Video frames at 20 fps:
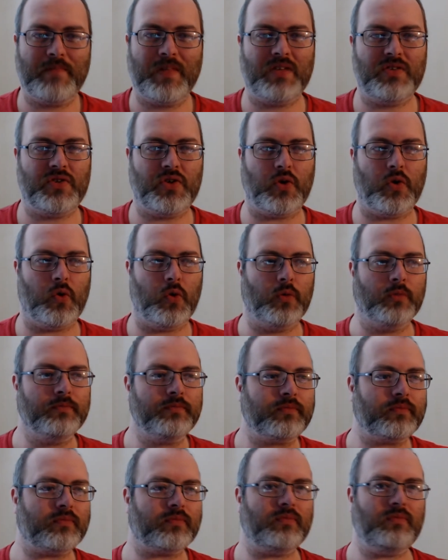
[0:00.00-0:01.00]
So,
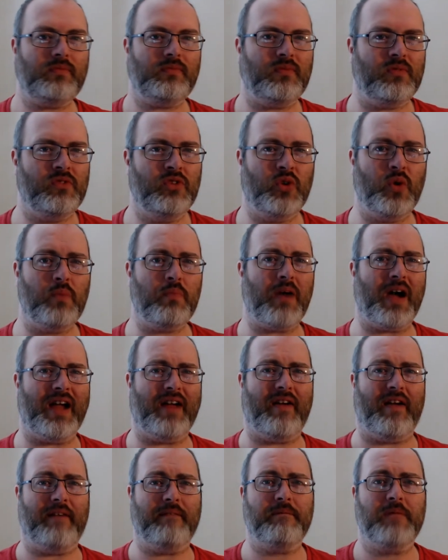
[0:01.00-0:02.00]
don't
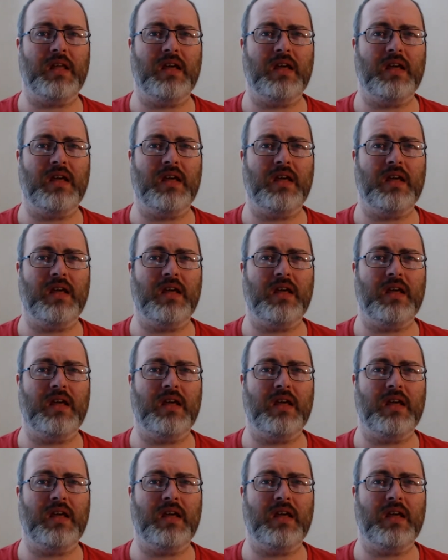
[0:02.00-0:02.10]
pirate.